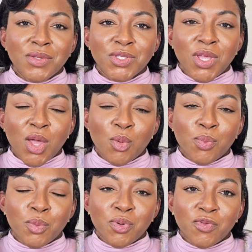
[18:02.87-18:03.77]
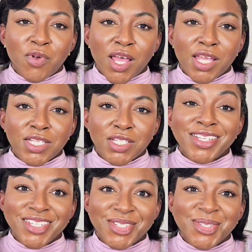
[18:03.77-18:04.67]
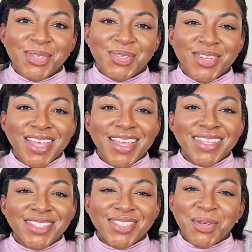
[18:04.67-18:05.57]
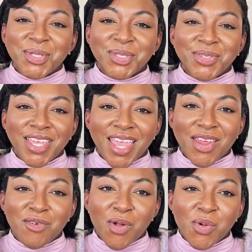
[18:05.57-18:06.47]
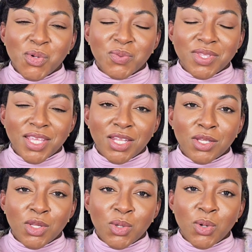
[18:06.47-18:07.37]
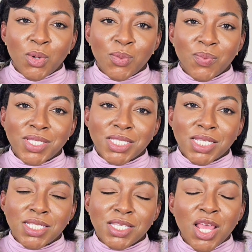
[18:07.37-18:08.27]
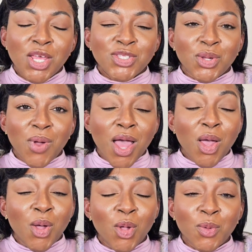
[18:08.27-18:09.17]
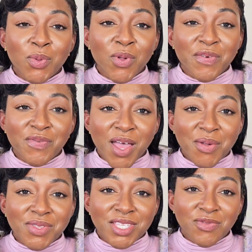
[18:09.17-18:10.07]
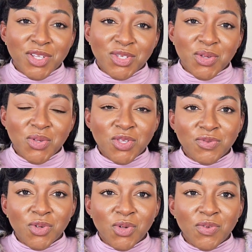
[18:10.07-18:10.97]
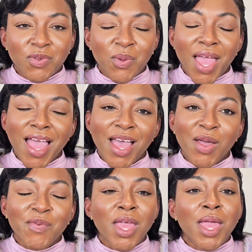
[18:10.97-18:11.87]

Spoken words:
to help provide a digital social care record within your business. So I hope you have found this video useful. If you have,